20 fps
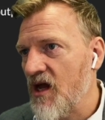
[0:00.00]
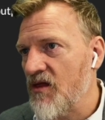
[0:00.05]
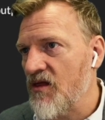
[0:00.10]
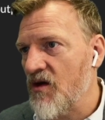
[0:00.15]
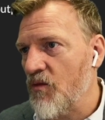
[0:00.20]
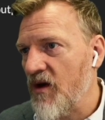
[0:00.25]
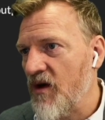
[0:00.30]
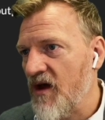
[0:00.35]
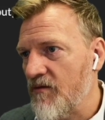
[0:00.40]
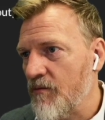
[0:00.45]

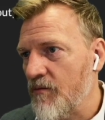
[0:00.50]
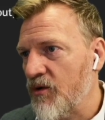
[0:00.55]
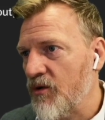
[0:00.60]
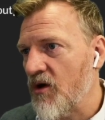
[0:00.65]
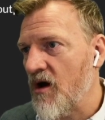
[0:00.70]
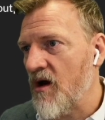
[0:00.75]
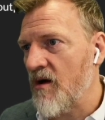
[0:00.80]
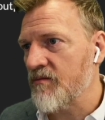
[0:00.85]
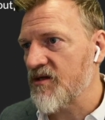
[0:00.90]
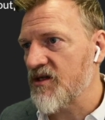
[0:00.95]
then we have the
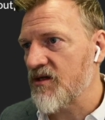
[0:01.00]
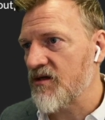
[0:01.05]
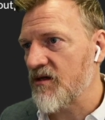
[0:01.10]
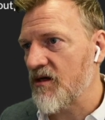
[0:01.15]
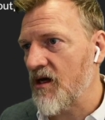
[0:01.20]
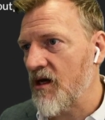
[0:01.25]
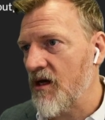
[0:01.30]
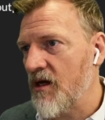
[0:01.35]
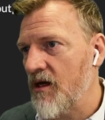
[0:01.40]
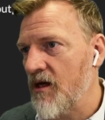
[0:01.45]
prompt,
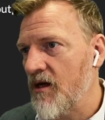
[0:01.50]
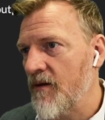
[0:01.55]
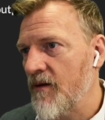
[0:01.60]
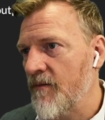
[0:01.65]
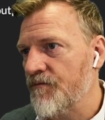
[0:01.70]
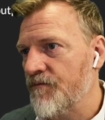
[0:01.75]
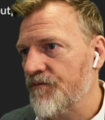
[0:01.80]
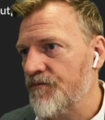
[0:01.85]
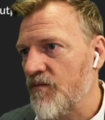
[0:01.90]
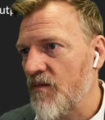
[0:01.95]

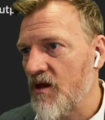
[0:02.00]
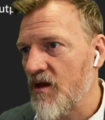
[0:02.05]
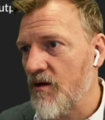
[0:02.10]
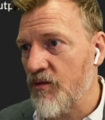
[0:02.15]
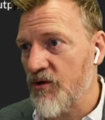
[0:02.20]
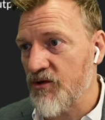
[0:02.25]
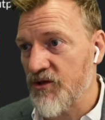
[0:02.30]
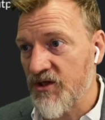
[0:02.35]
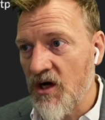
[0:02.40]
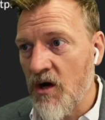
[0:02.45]
the
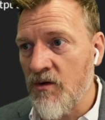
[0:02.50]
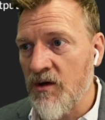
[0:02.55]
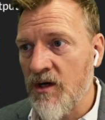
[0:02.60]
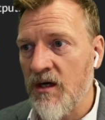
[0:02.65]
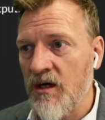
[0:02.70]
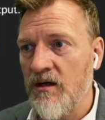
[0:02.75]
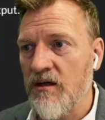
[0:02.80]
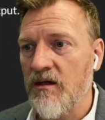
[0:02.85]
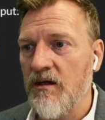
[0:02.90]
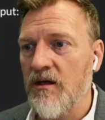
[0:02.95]

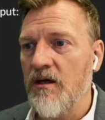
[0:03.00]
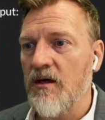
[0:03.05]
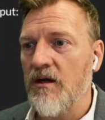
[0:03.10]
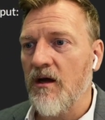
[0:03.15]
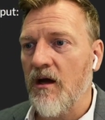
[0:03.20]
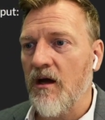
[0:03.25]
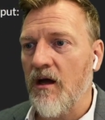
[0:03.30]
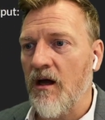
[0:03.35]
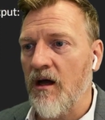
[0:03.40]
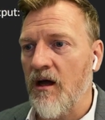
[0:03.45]
persona
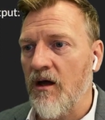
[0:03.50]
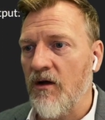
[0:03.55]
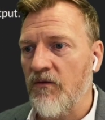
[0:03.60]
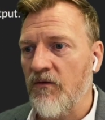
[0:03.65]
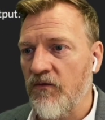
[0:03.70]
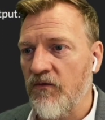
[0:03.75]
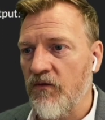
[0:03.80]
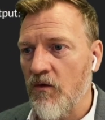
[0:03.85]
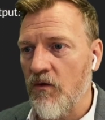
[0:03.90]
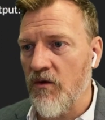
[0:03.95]

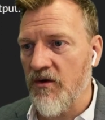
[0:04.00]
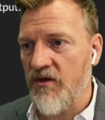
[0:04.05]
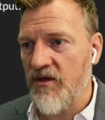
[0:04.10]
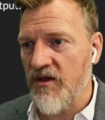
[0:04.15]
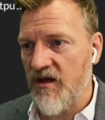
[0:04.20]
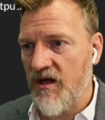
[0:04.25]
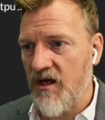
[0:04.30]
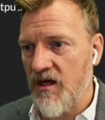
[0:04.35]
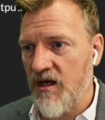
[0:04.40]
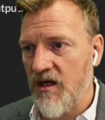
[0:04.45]
for
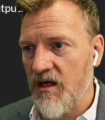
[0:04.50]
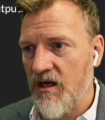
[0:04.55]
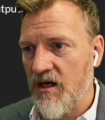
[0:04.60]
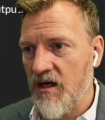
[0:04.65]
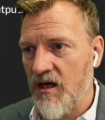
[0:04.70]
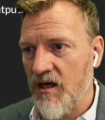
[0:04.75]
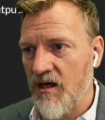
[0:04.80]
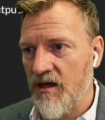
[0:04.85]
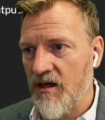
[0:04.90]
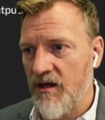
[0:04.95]
the
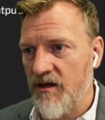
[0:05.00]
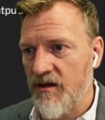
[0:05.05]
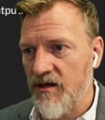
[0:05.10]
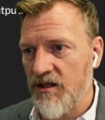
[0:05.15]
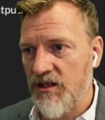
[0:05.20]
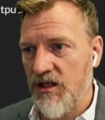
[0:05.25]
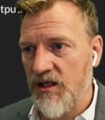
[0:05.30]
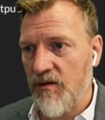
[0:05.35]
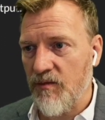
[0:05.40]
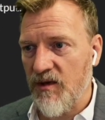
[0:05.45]

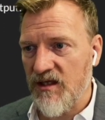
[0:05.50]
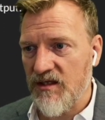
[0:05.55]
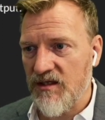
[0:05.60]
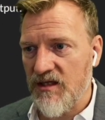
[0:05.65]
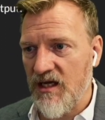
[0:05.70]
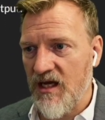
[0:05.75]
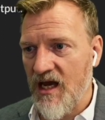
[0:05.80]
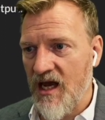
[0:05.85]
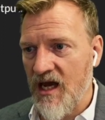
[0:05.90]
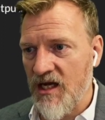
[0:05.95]

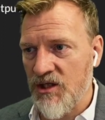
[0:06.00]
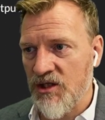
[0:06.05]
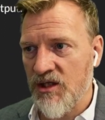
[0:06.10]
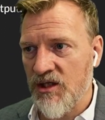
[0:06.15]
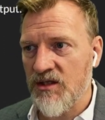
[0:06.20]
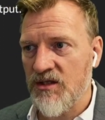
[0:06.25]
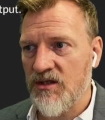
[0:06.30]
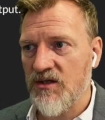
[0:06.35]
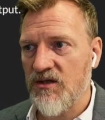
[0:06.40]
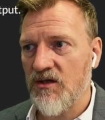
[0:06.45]
GPT
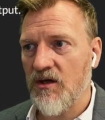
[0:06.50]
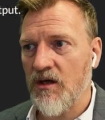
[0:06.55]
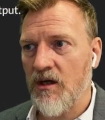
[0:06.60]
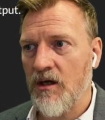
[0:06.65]
agent,